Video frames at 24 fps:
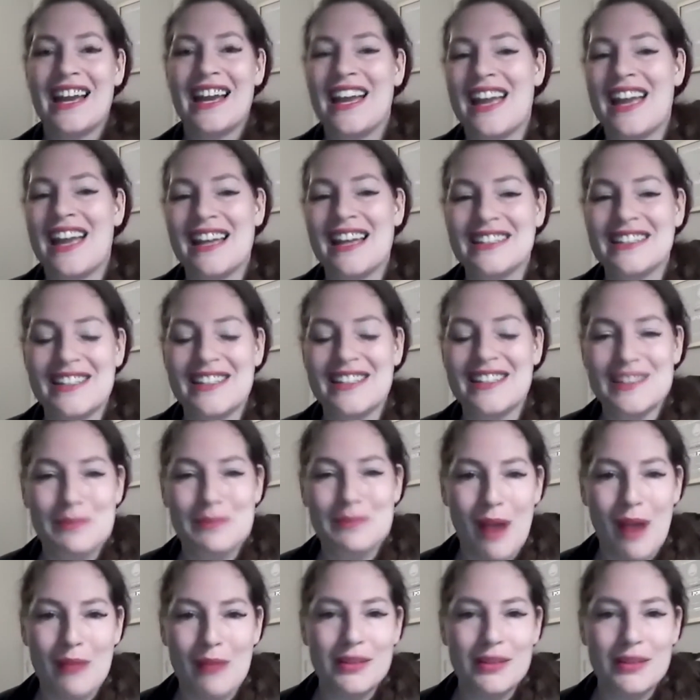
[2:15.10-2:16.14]
and there's
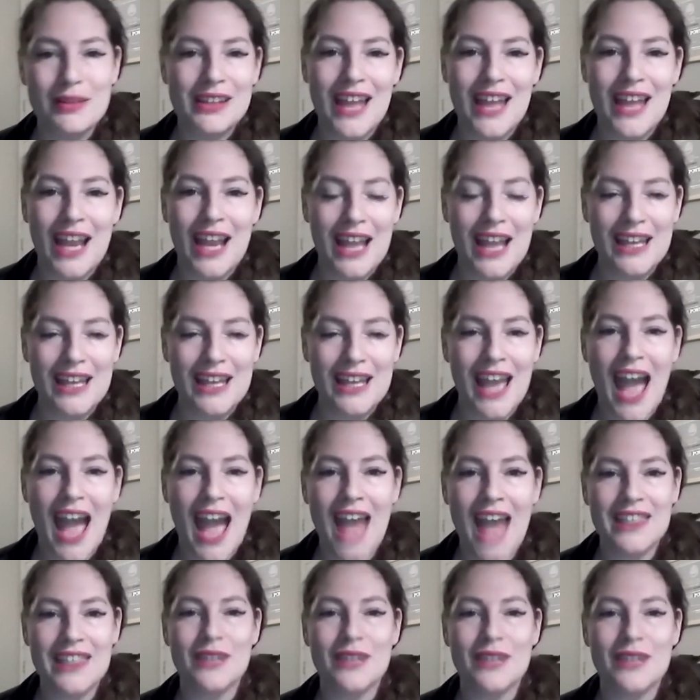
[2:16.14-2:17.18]
probably like a
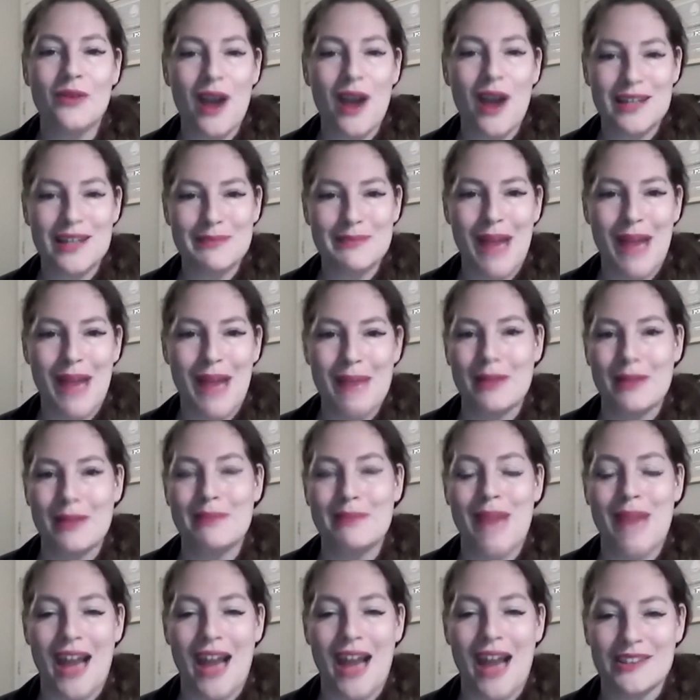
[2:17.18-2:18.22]
cat that walked by my
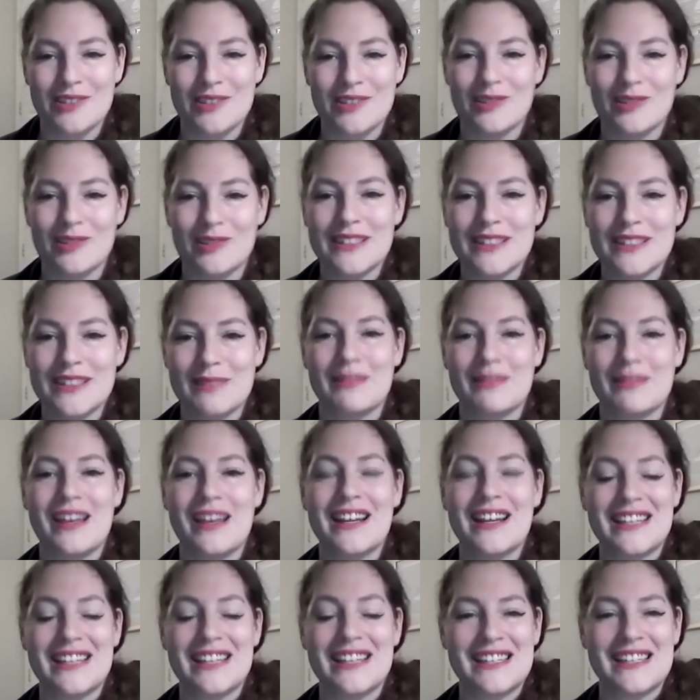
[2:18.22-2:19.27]
back door or
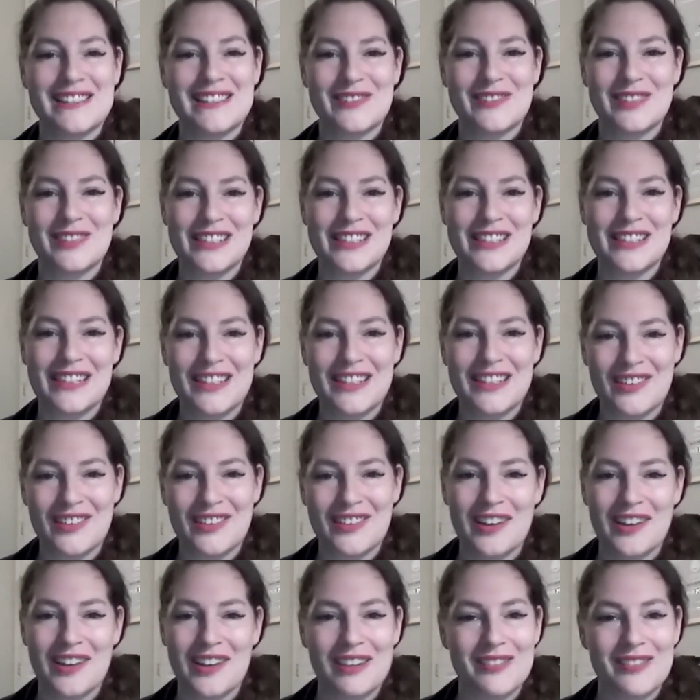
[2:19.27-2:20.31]
something, and he's really
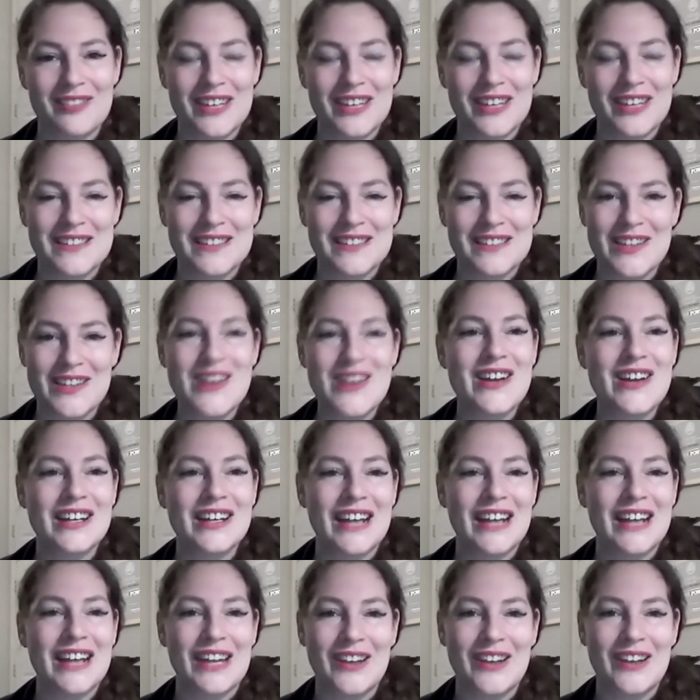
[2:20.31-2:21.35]
throwing a fit. So
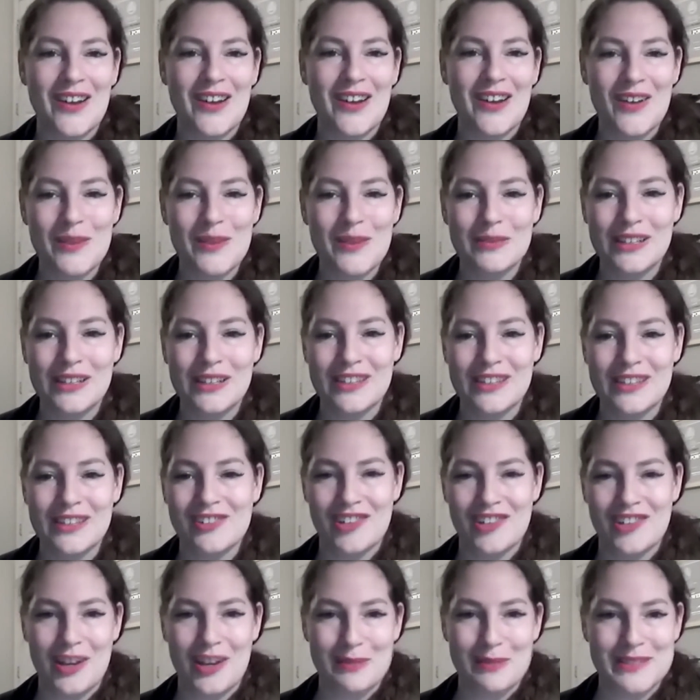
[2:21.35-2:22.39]
I don't know. Hopefully he'll
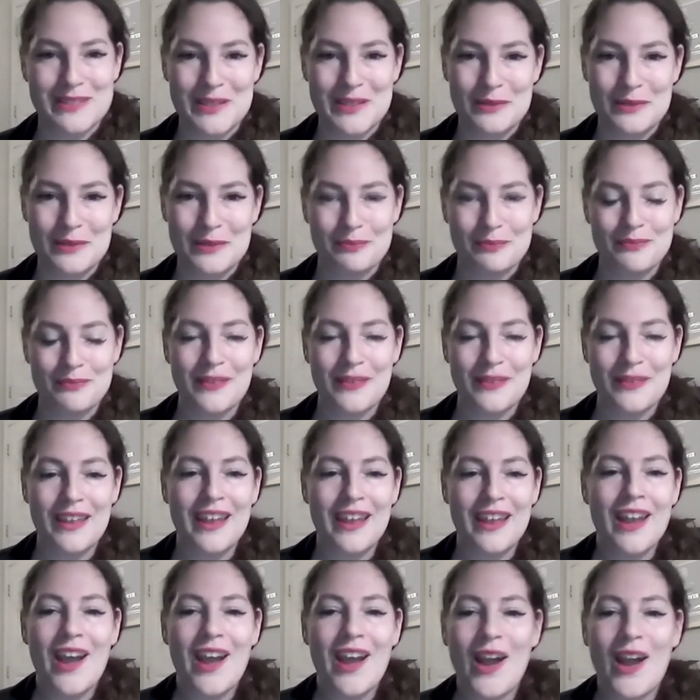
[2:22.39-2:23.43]
shut up soon.
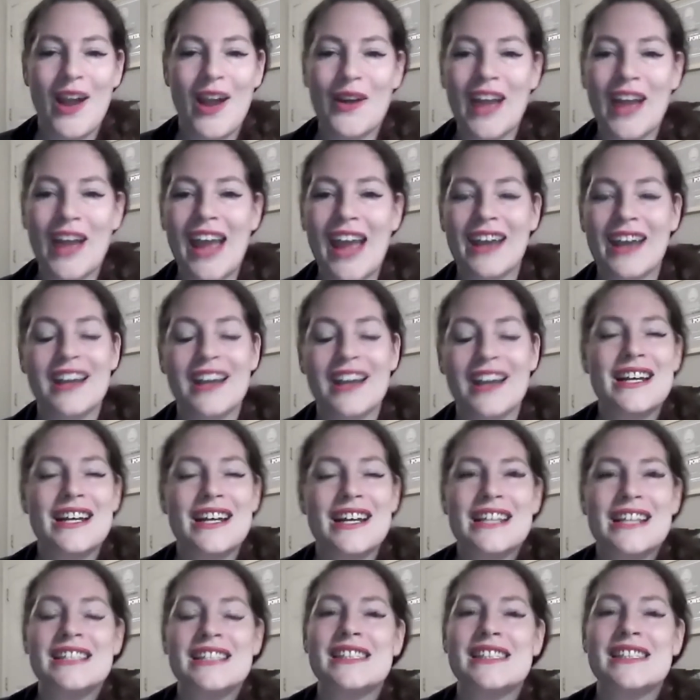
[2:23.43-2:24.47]
Okay,
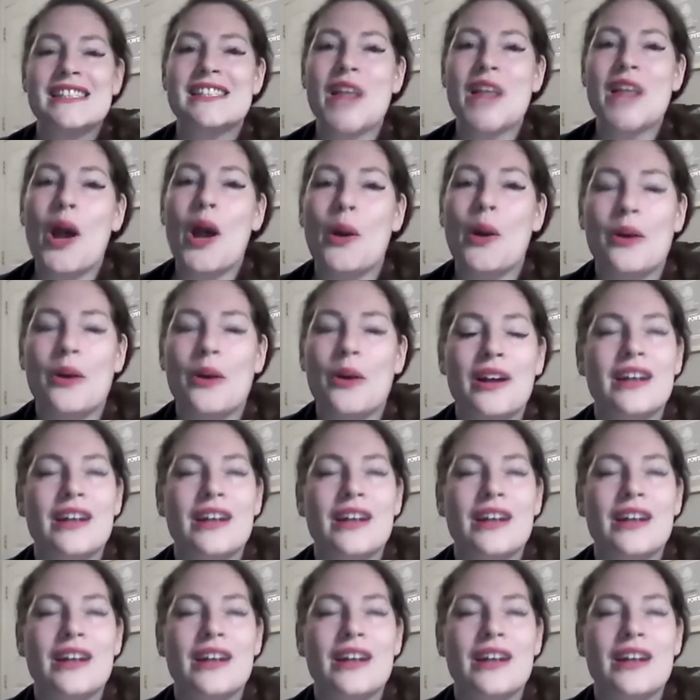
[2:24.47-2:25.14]
so